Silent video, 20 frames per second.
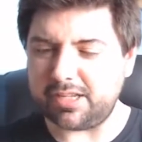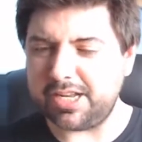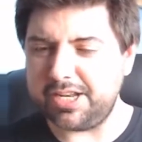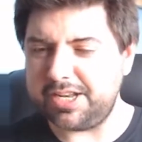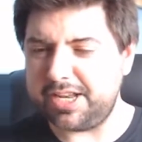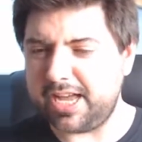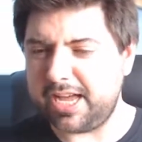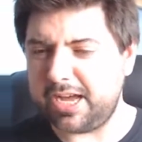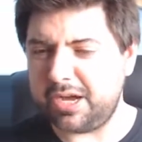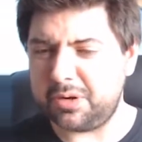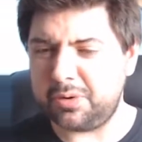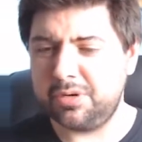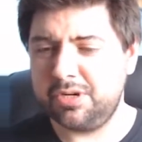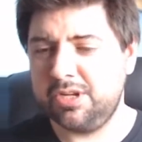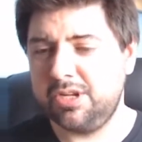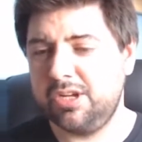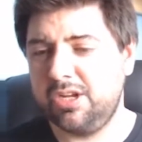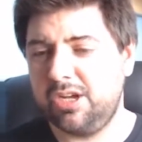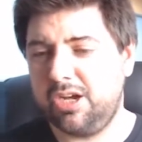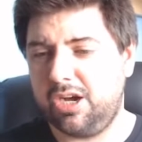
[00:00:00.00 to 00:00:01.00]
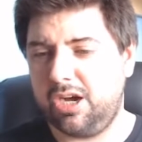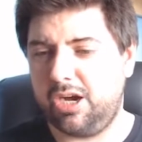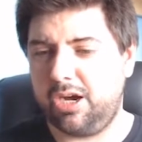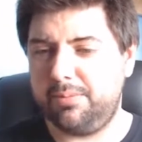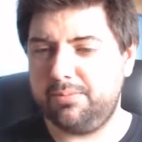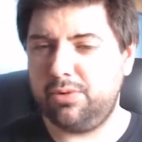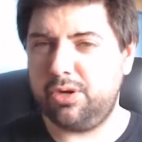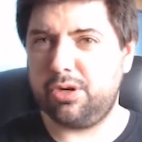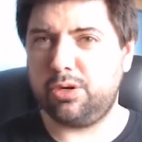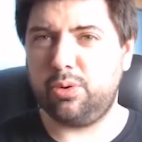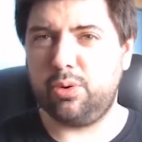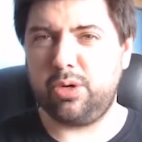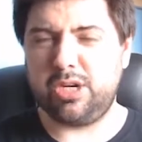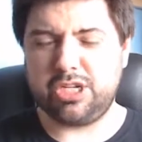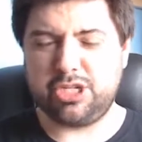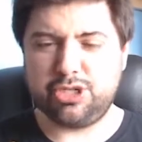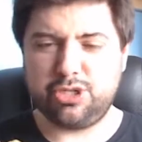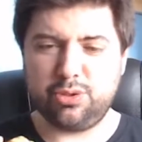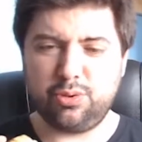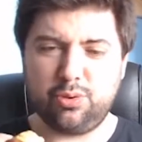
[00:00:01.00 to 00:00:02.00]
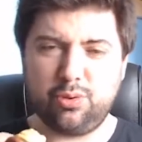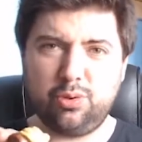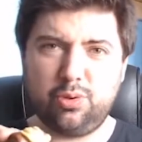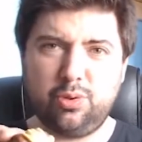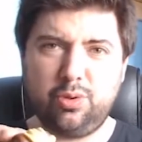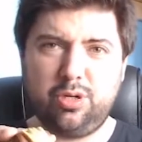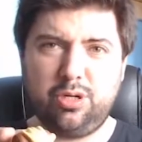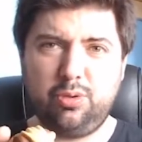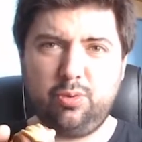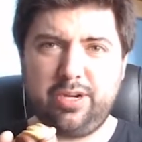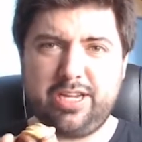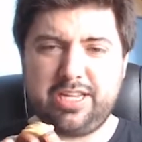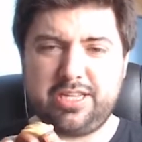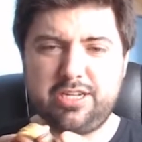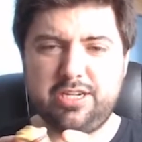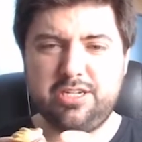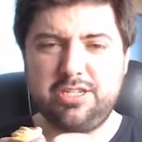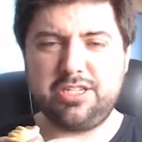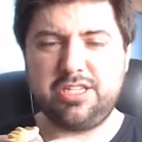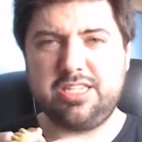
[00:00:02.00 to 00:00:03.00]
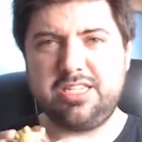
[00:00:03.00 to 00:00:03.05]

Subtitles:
Now, I'm not quite sure what he does.